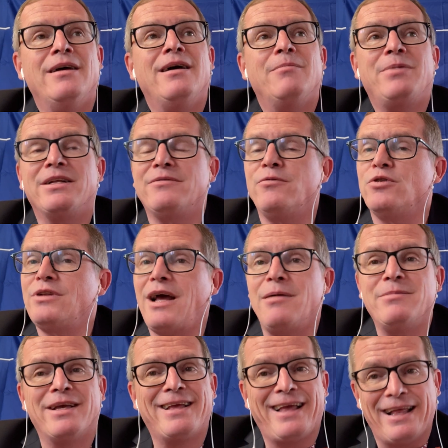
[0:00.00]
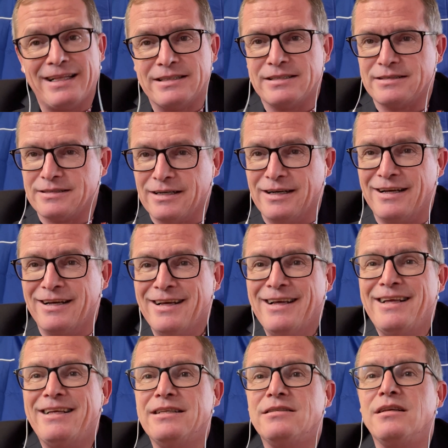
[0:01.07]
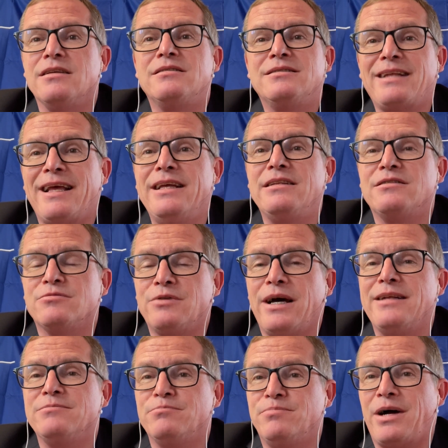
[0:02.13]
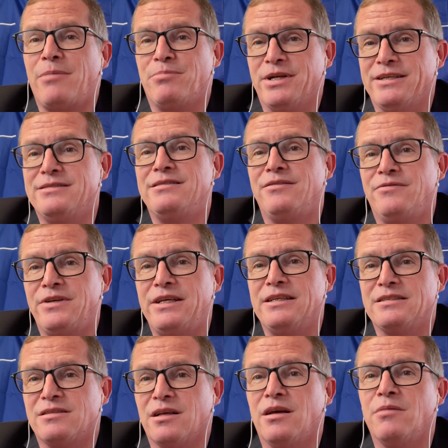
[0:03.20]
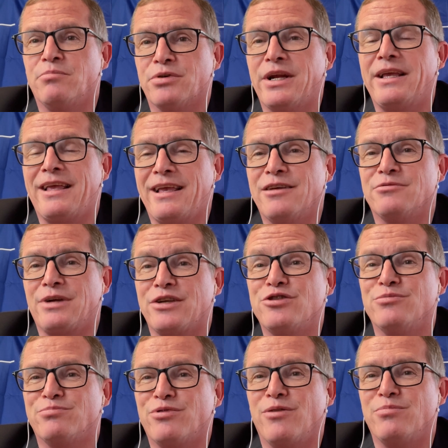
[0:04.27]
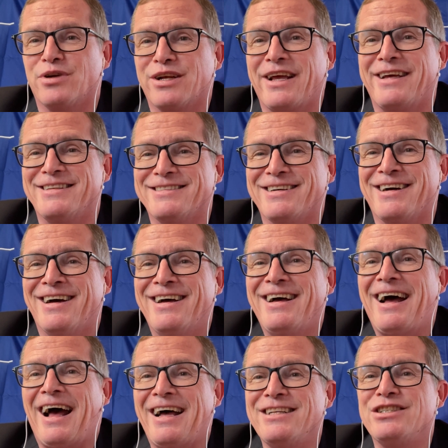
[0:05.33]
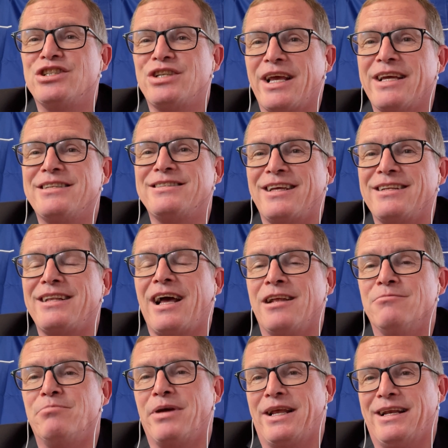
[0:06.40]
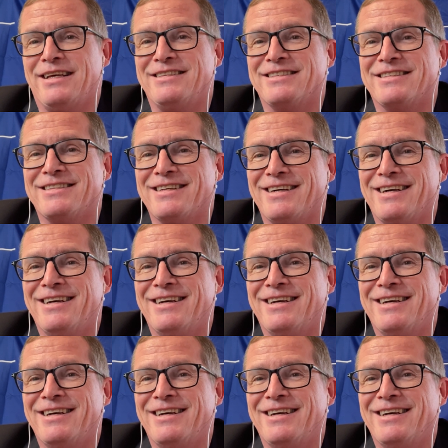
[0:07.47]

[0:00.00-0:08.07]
But what I'm against is a state-run public TVs bringing Russian propaganda unchecked and unbalanced.